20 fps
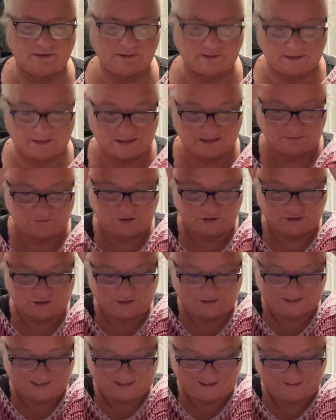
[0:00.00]
and I'm just
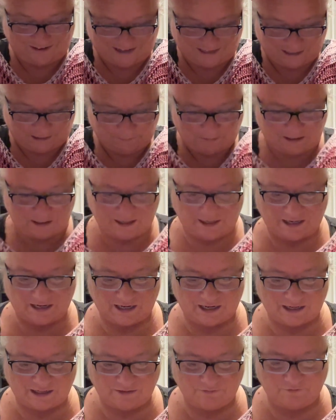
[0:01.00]
scratching my
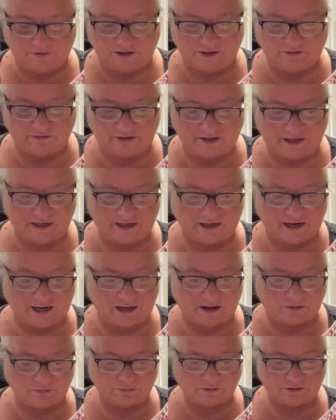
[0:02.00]
head, figuring it
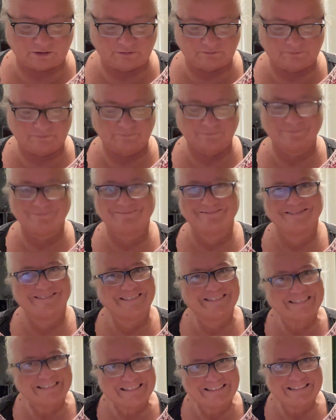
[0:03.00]
out.
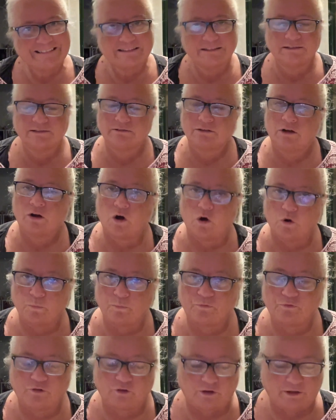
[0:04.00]

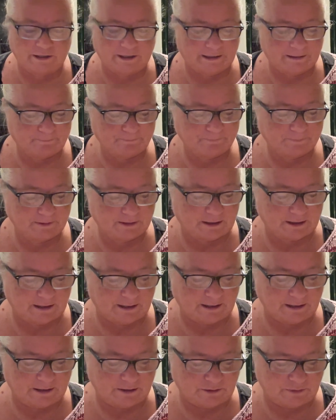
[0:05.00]
Hopefully I
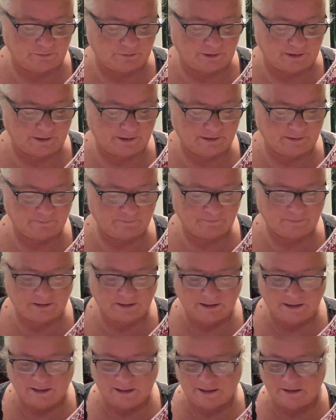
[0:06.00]
can do it.
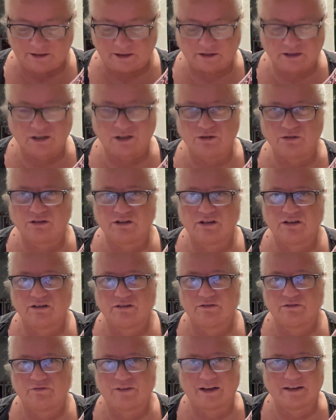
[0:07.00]
It doesn't look
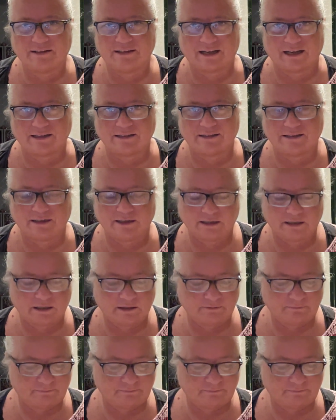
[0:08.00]
fantastic.